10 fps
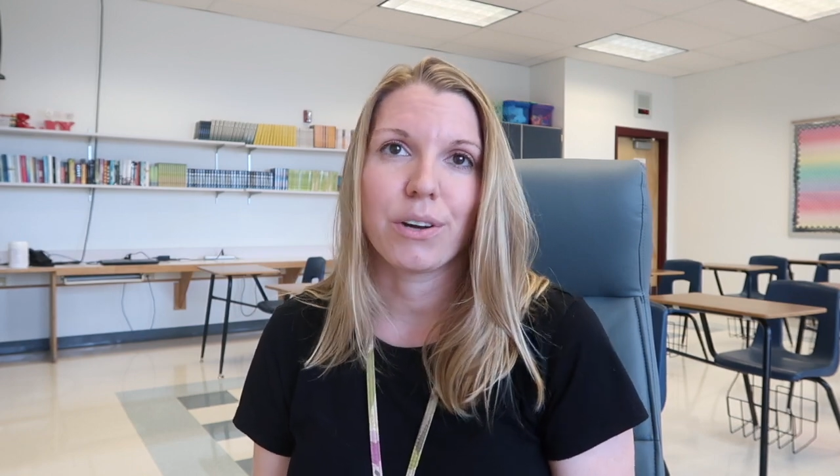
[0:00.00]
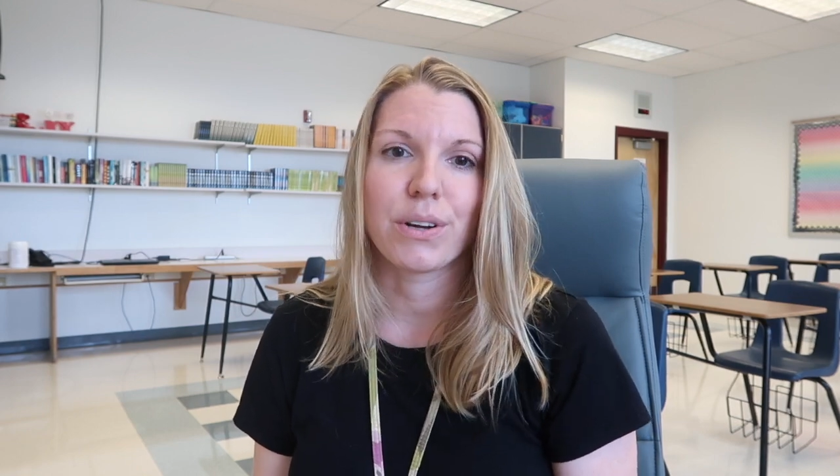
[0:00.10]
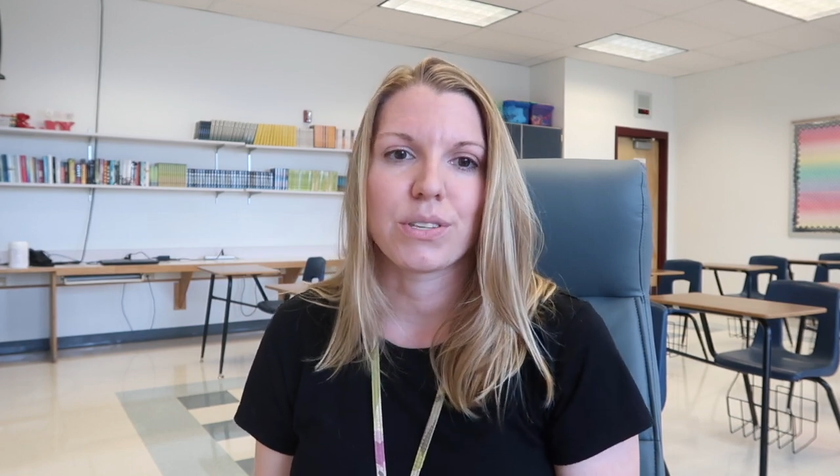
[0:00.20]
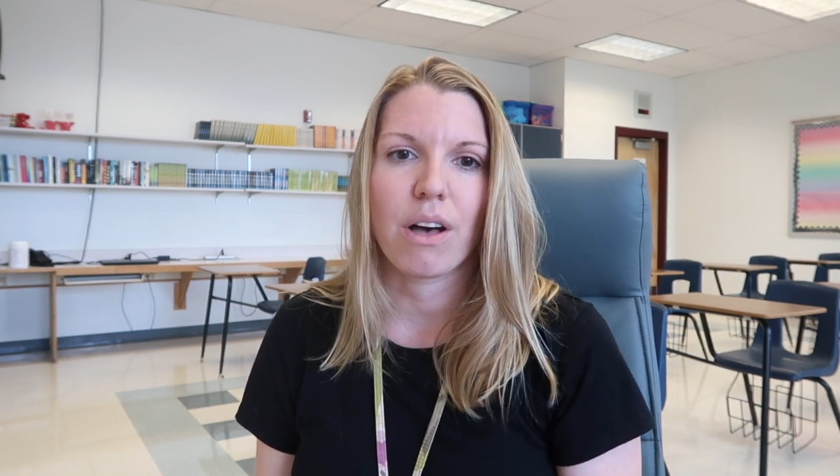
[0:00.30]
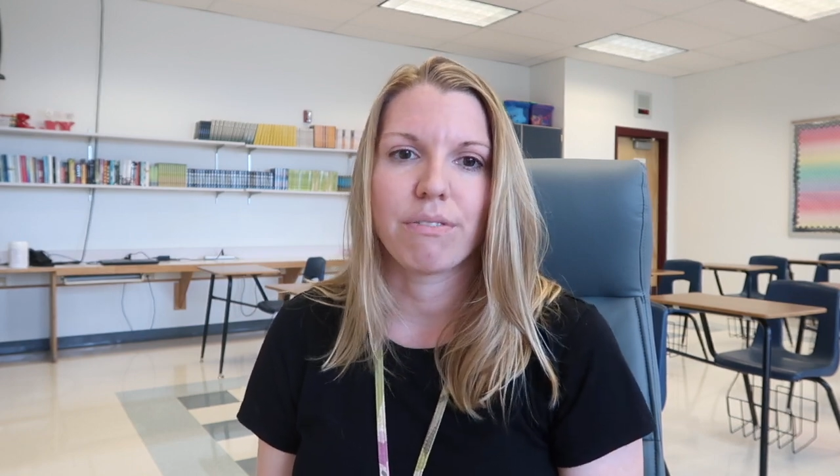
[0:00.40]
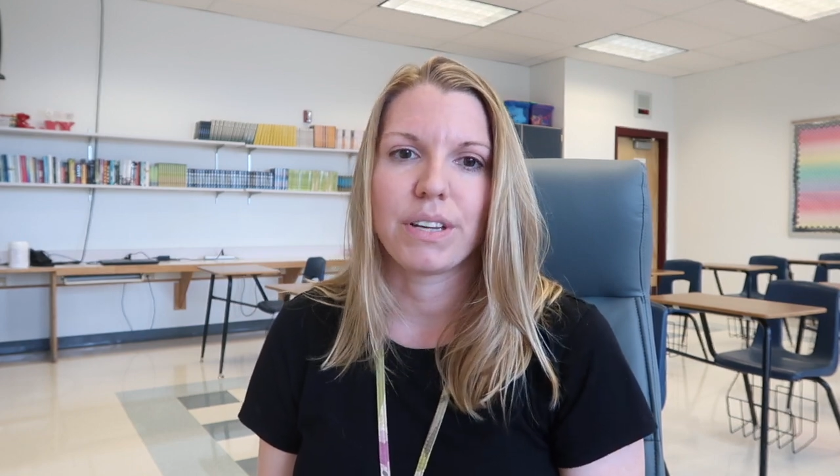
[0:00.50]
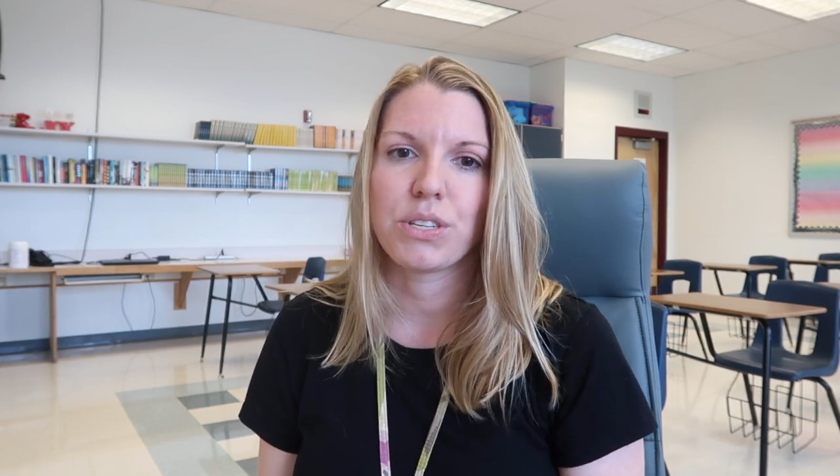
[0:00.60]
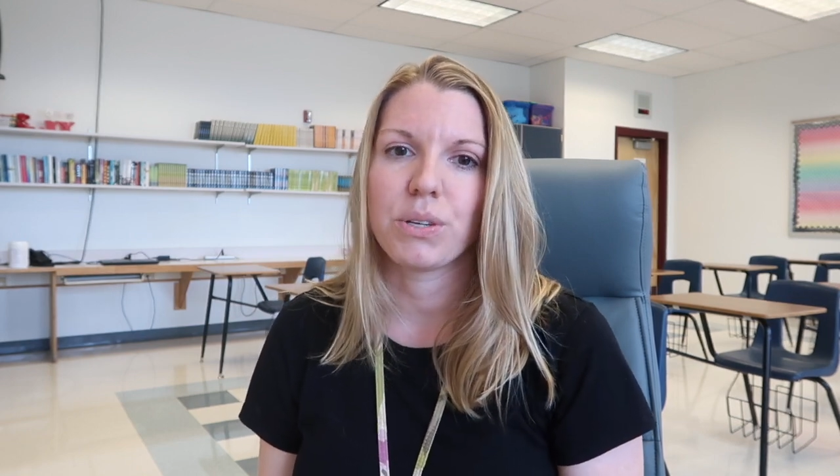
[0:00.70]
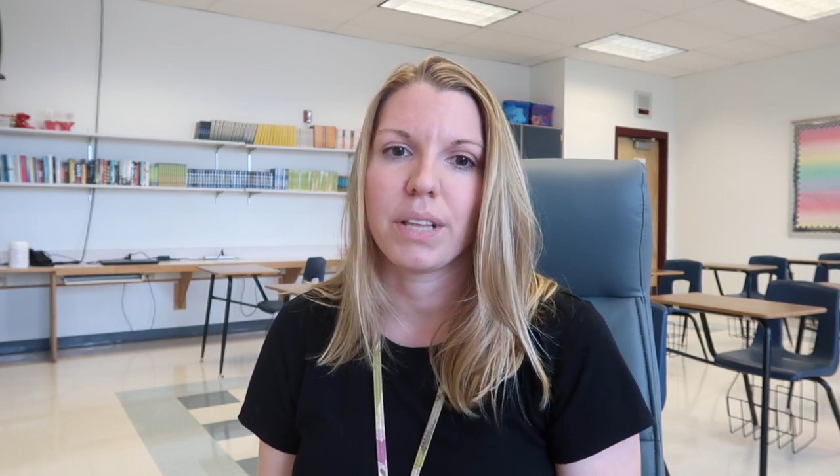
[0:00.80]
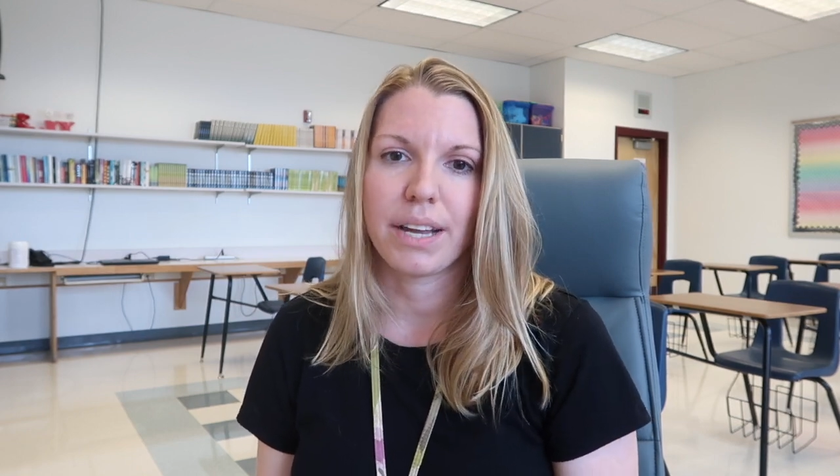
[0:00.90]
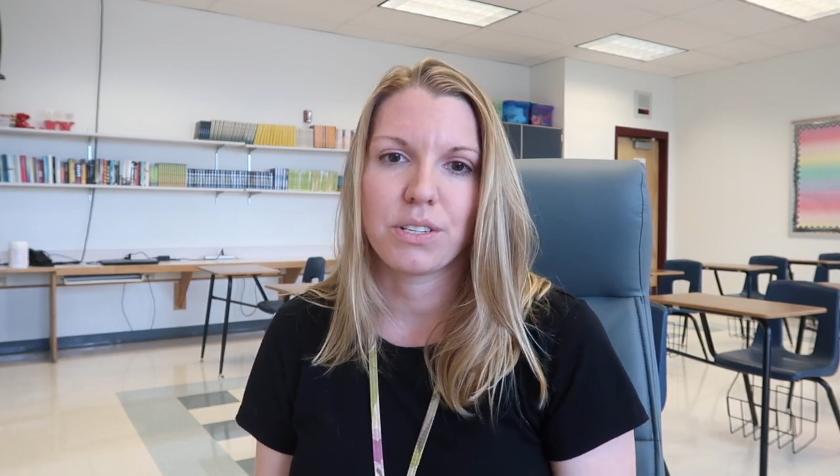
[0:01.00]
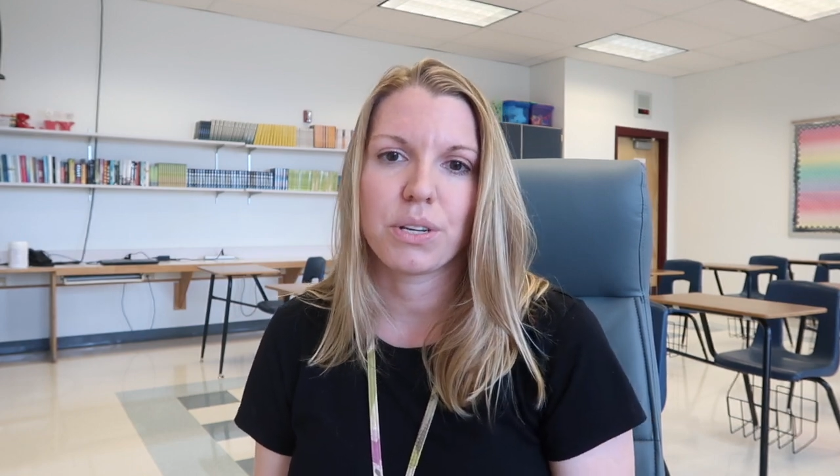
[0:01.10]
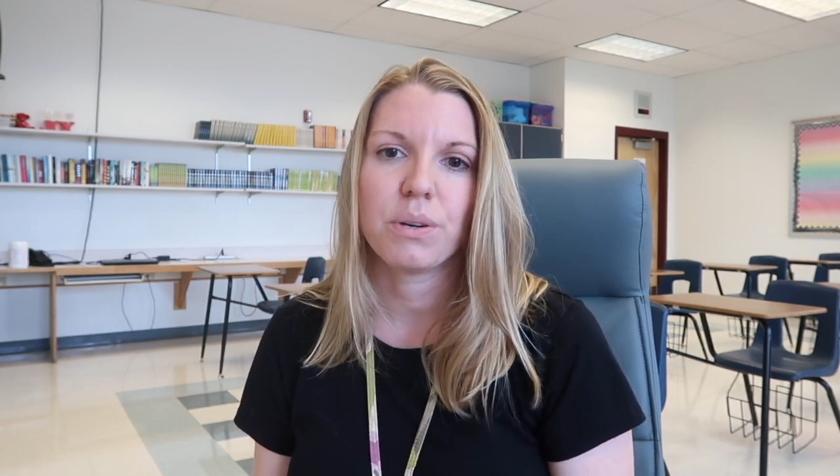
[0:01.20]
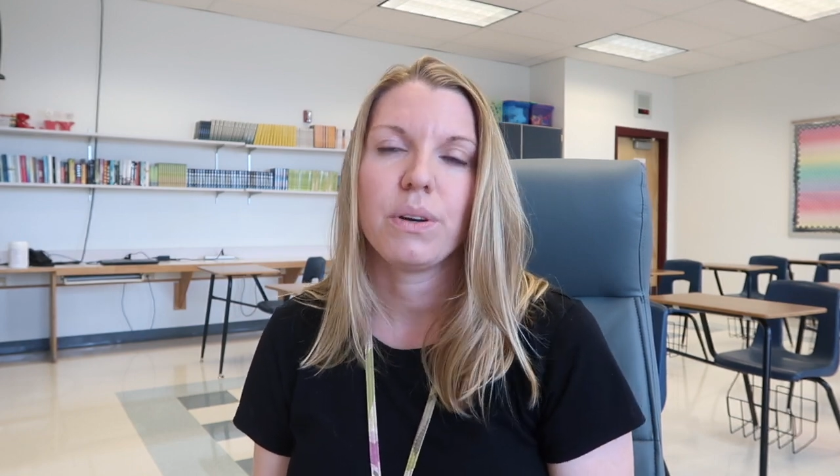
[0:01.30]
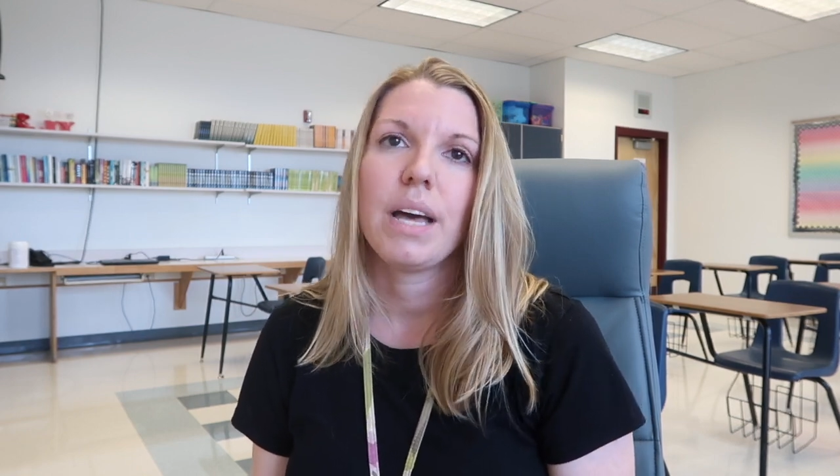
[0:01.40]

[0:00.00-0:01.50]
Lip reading: or as often as you'd like to.